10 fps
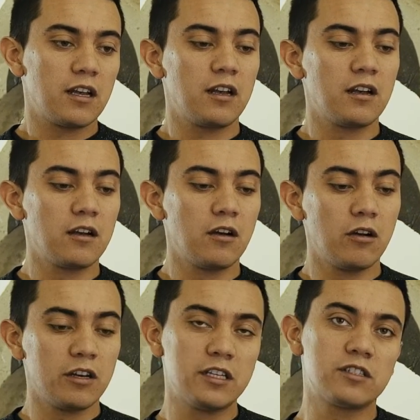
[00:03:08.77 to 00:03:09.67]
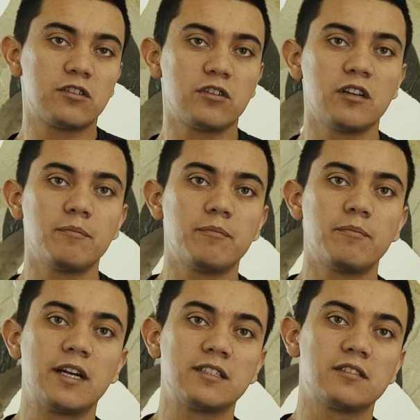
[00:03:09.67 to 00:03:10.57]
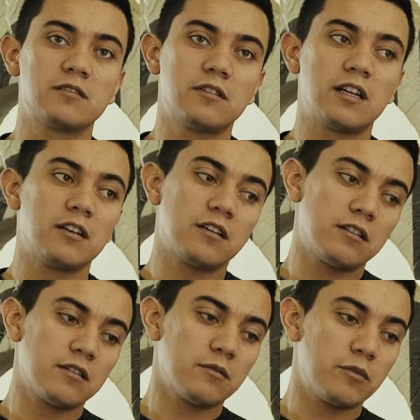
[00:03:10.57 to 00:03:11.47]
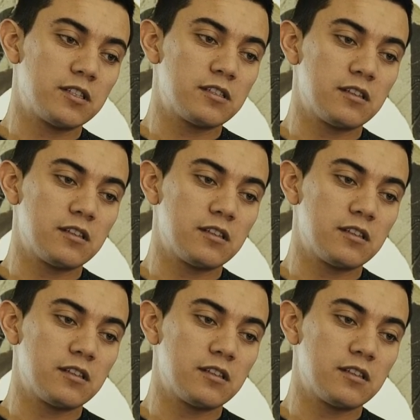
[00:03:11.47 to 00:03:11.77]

on history, but like with